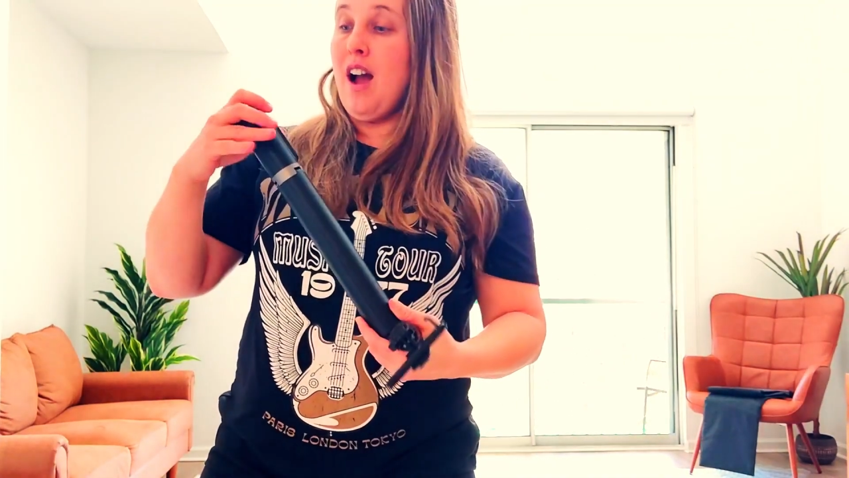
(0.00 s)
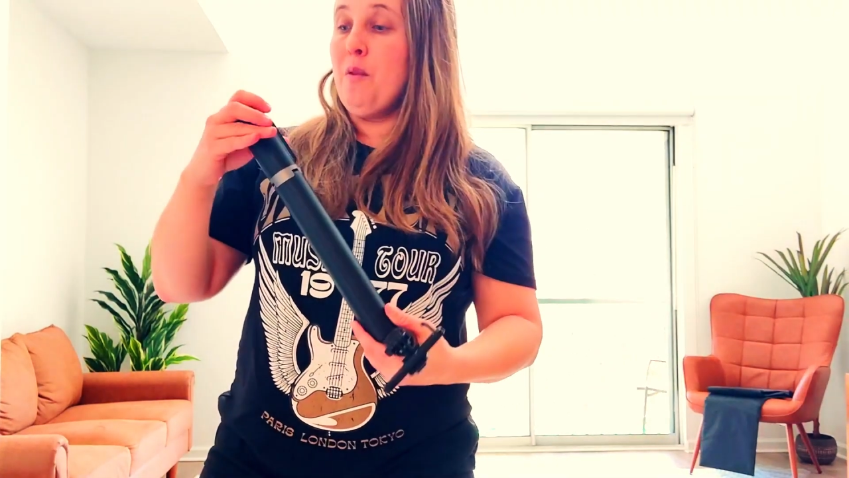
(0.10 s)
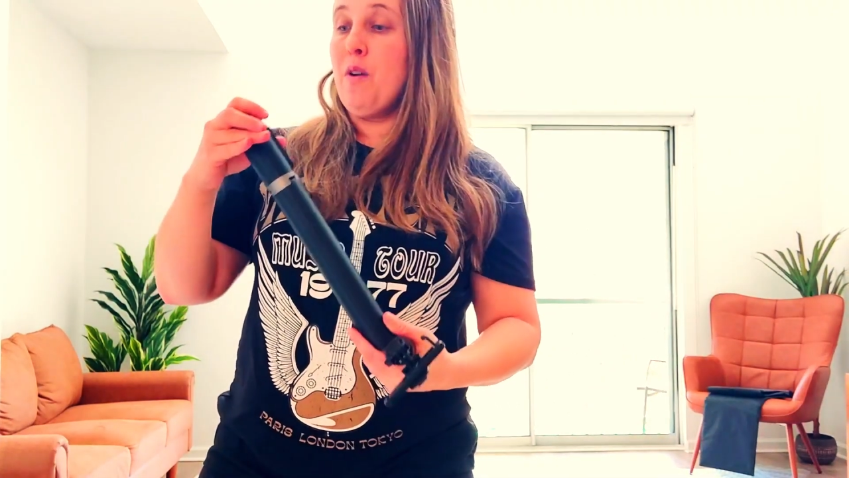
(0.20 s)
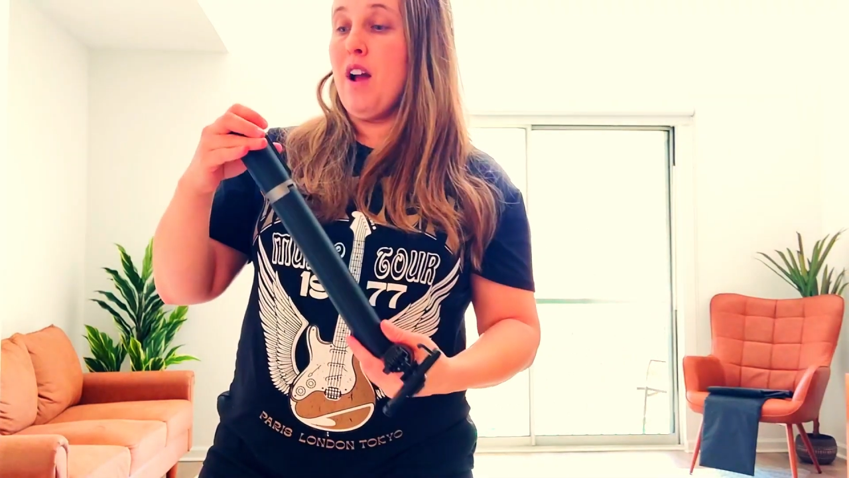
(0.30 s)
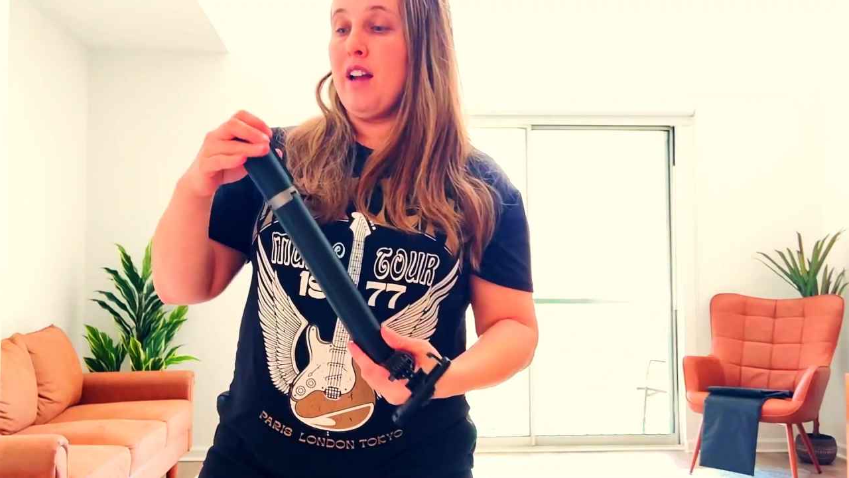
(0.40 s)

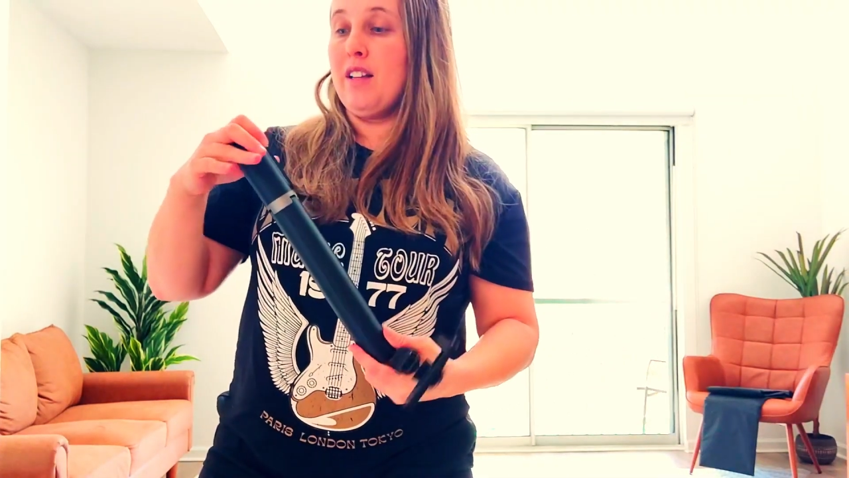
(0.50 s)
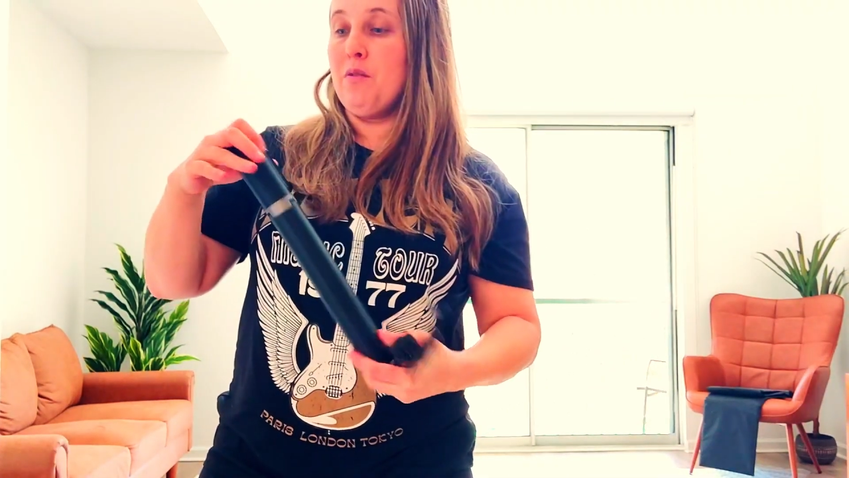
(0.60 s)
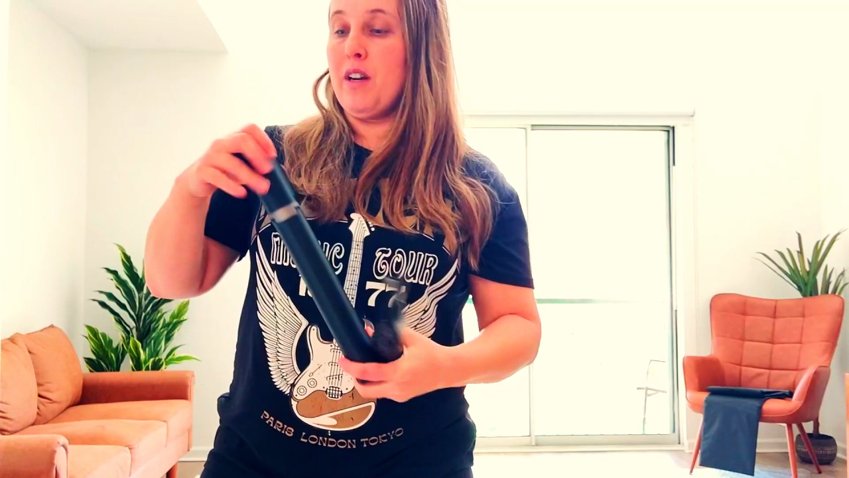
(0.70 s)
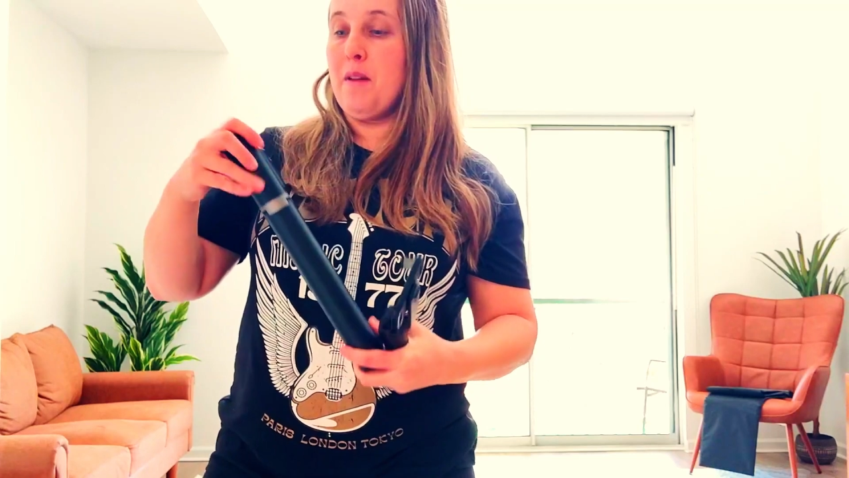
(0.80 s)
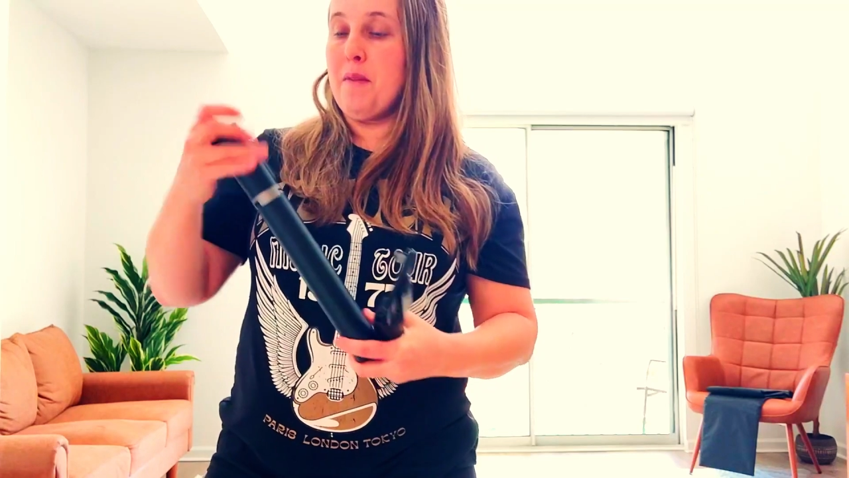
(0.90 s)
I would highly
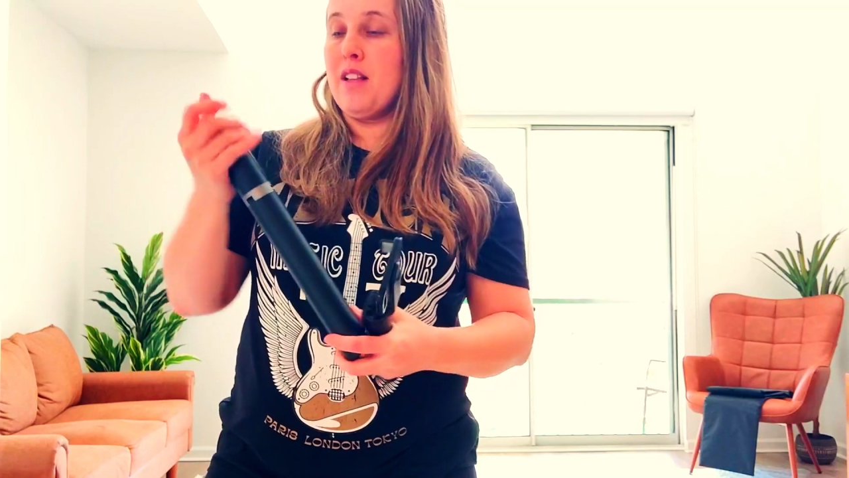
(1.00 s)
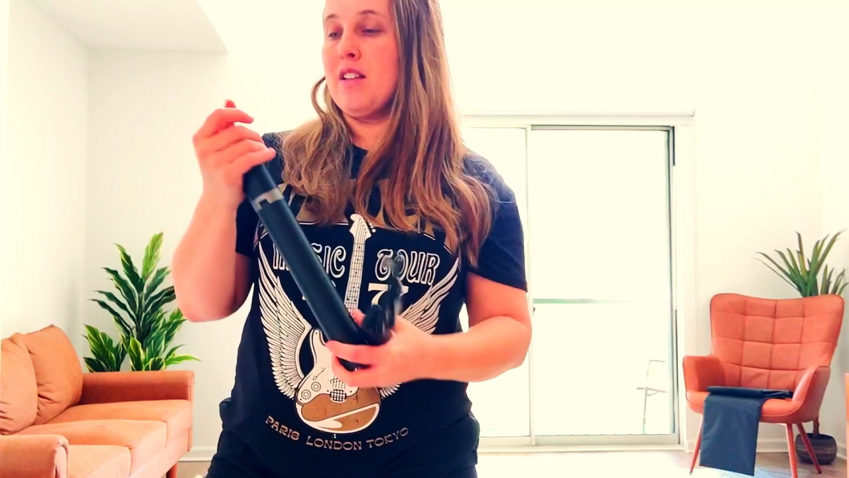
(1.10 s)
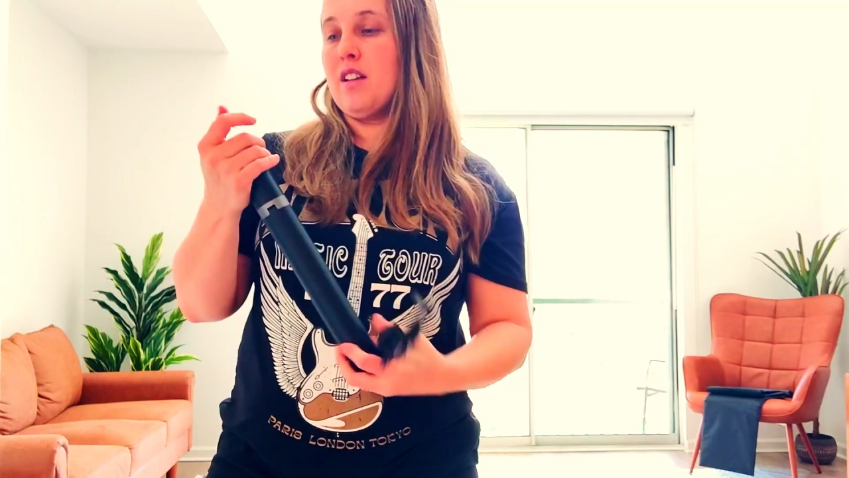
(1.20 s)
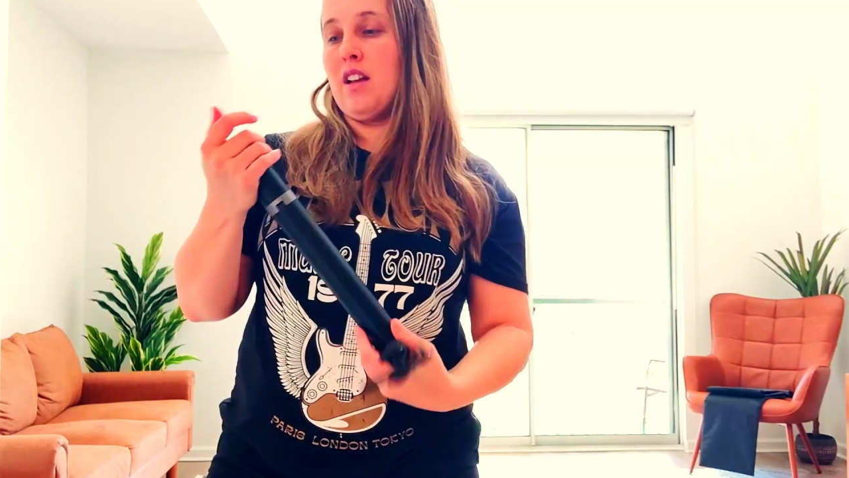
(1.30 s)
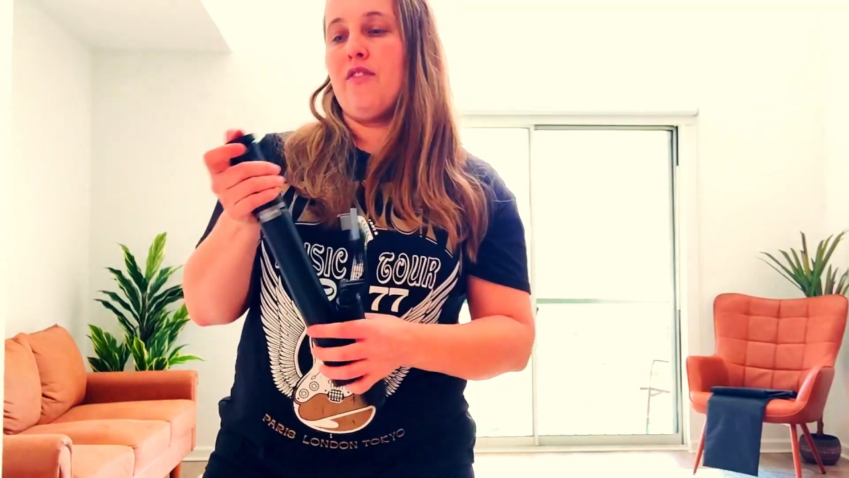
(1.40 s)
recommend it